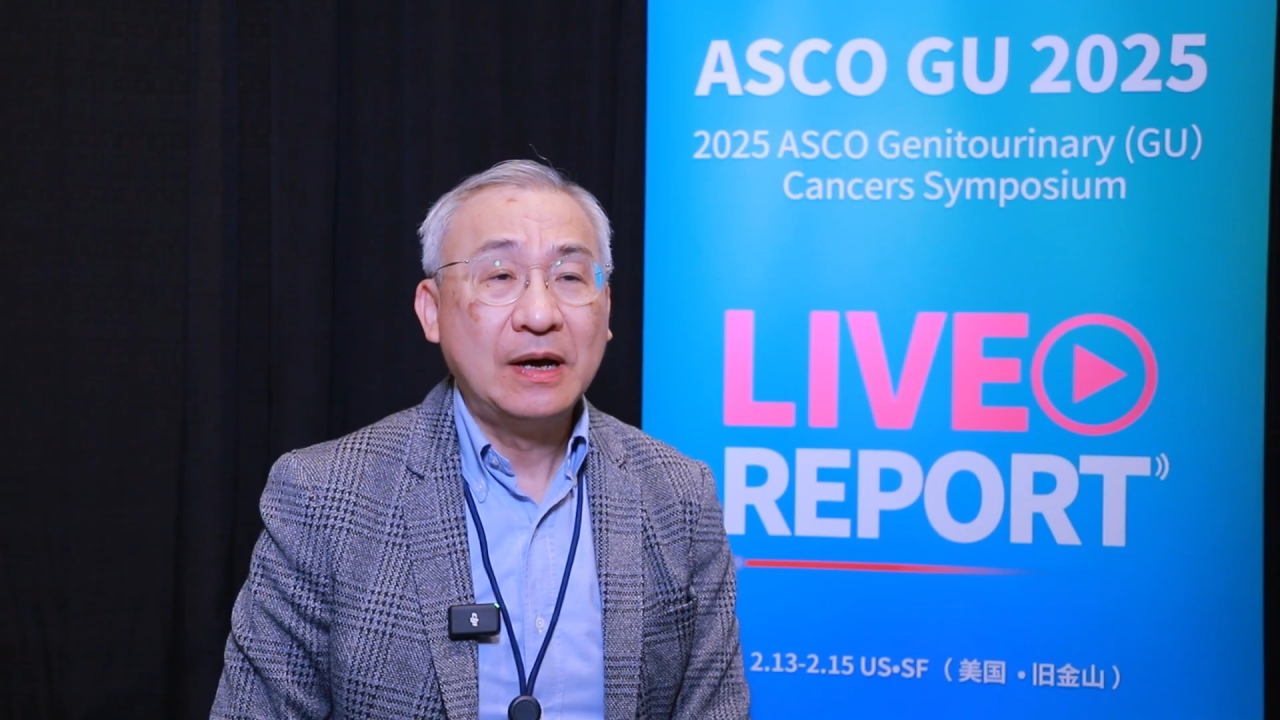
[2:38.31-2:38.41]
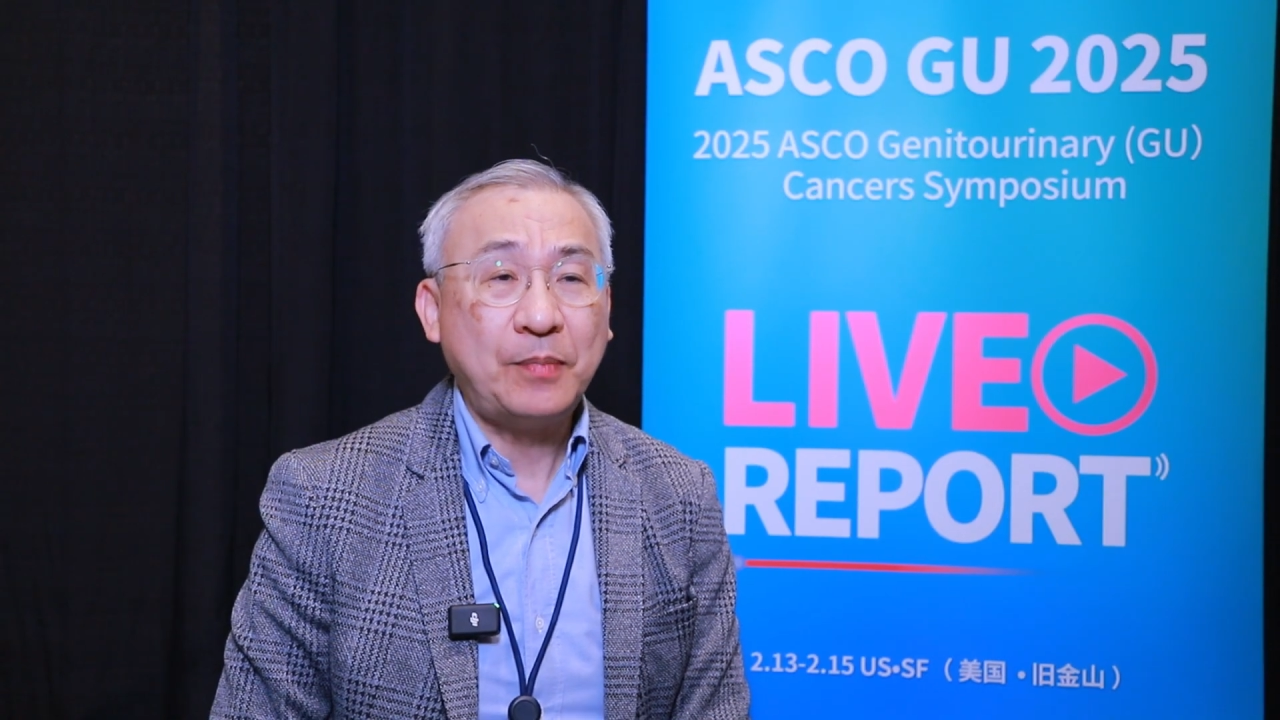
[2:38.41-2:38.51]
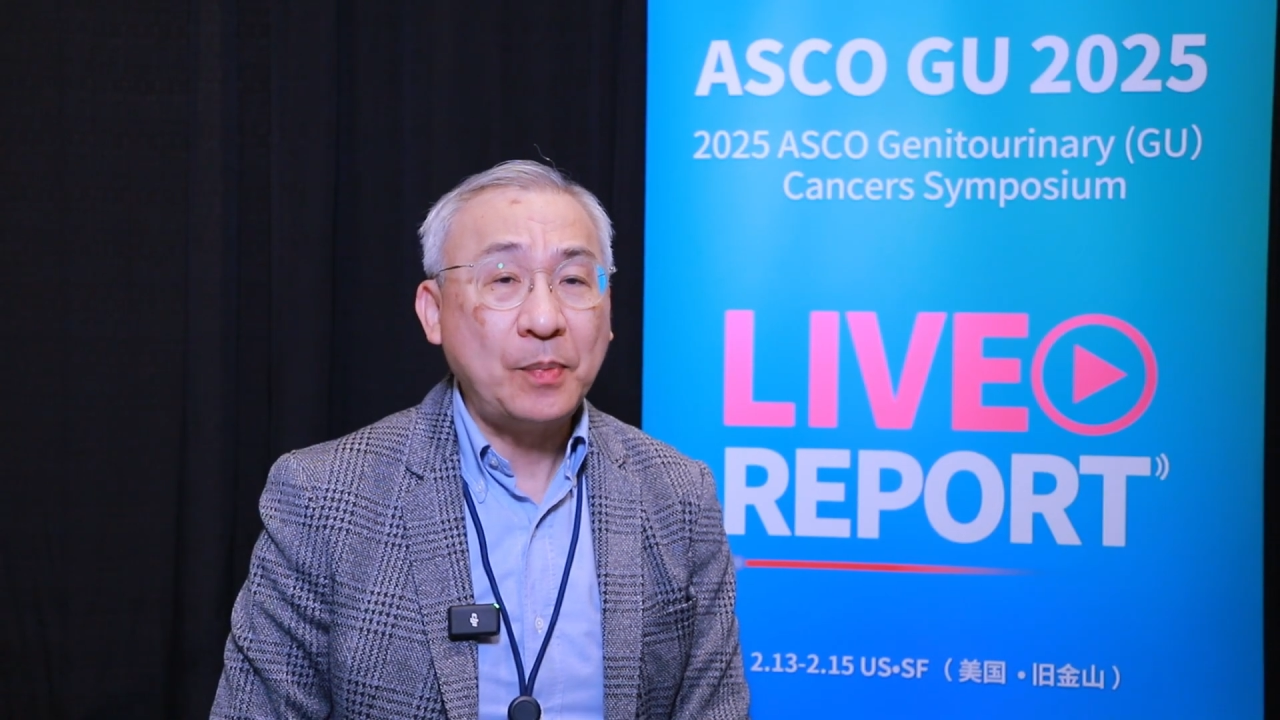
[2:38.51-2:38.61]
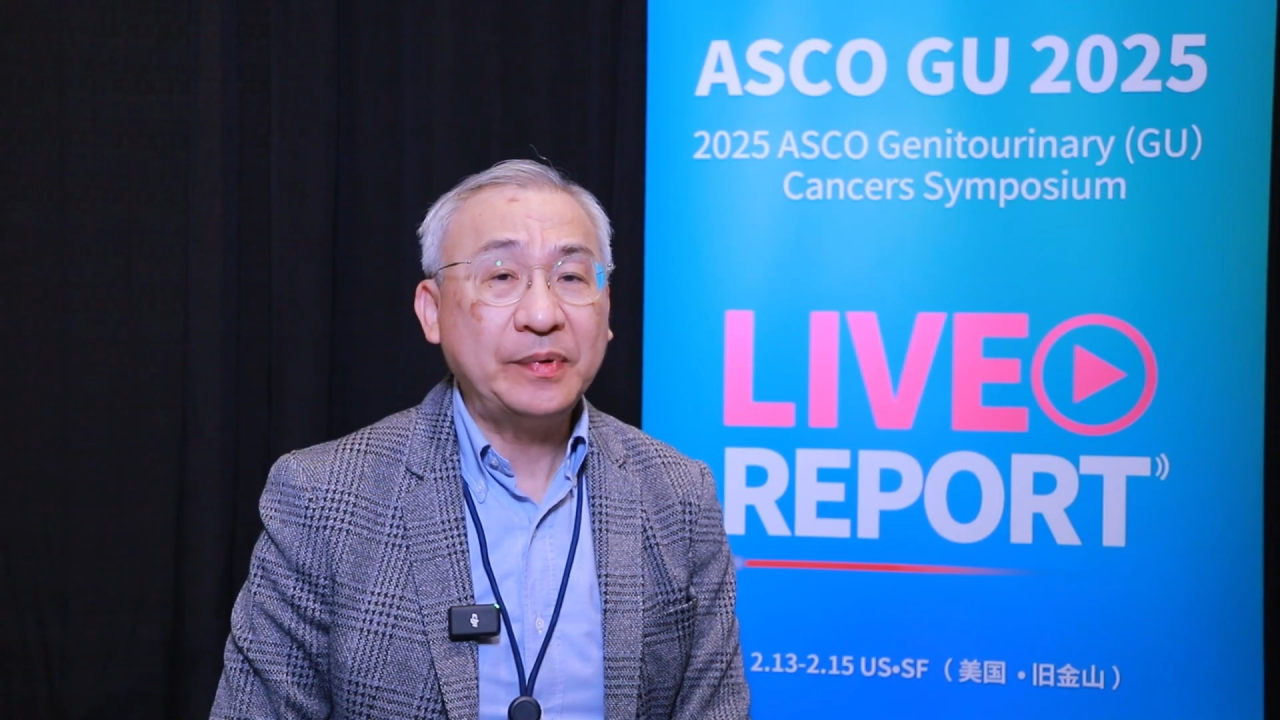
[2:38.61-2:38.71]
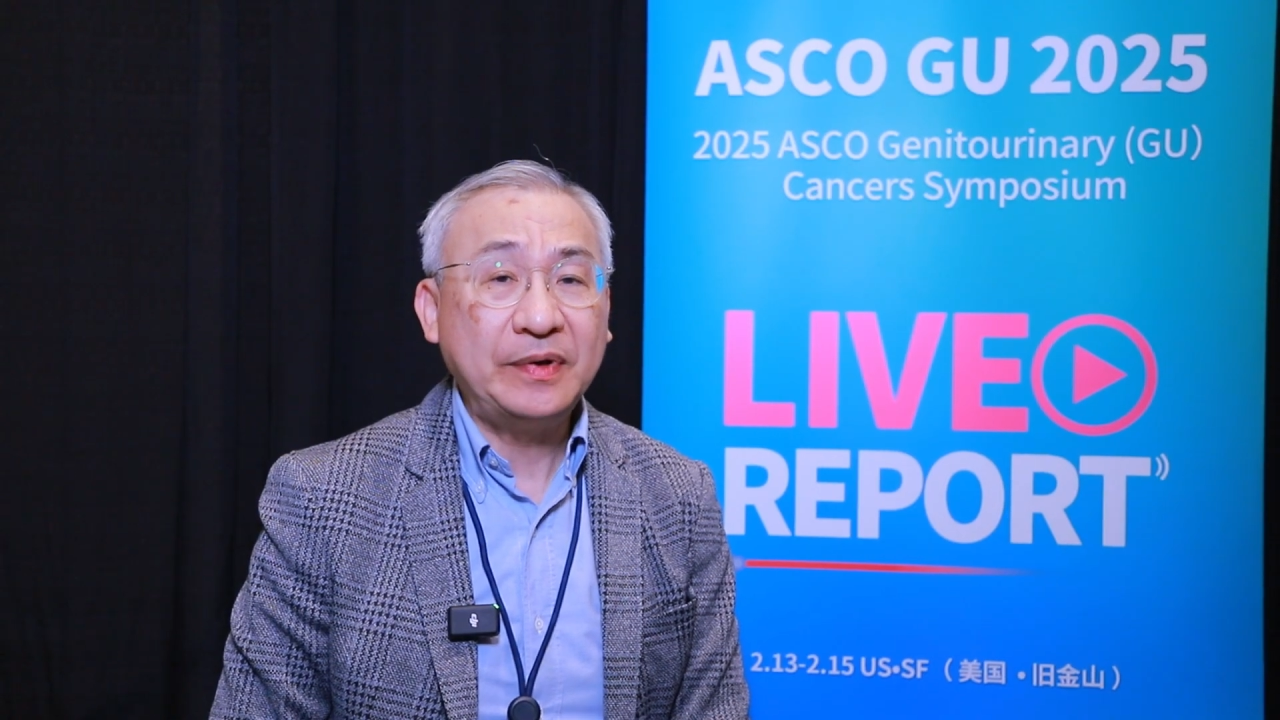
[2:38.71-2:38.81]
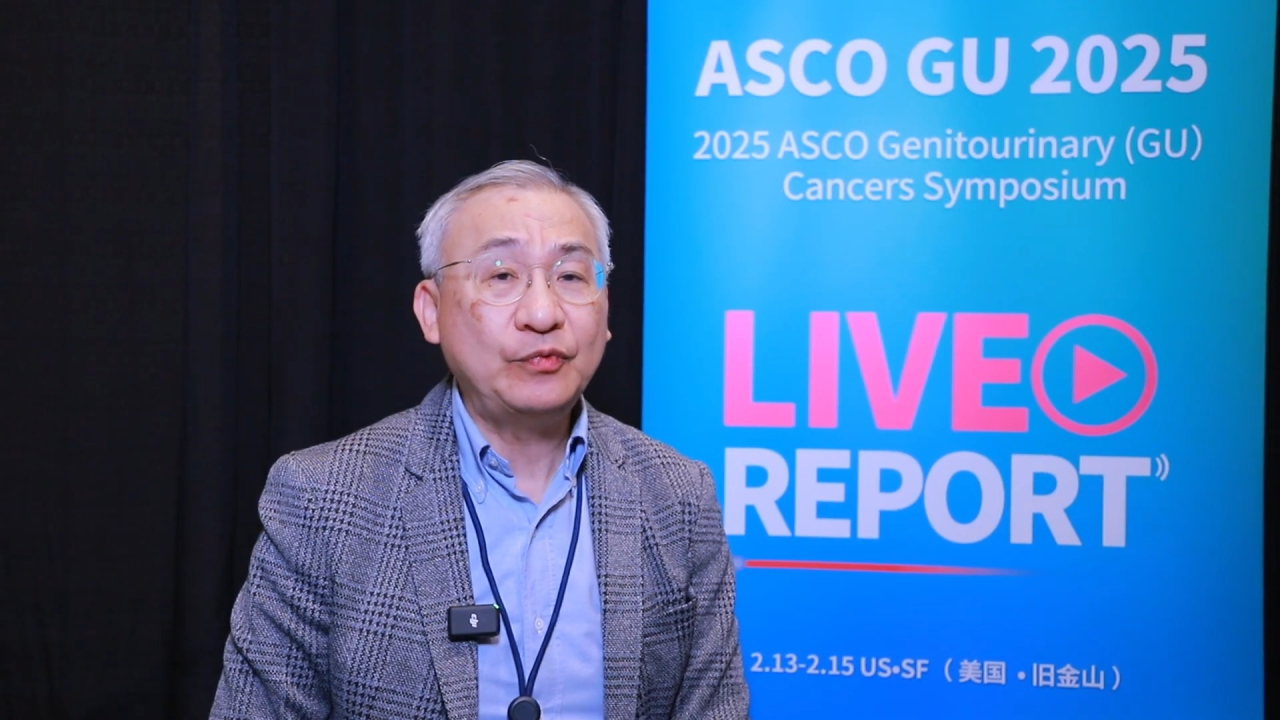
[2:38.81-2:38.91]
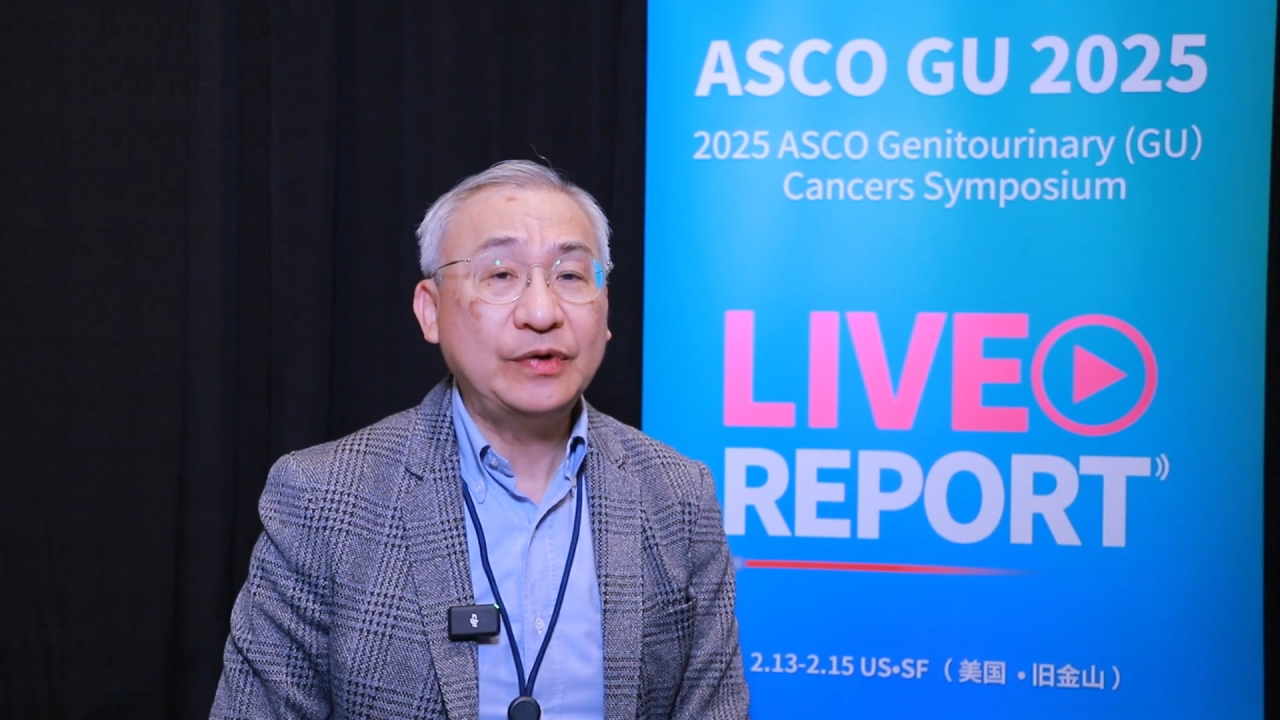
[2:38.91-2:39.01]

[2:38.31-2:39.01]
probably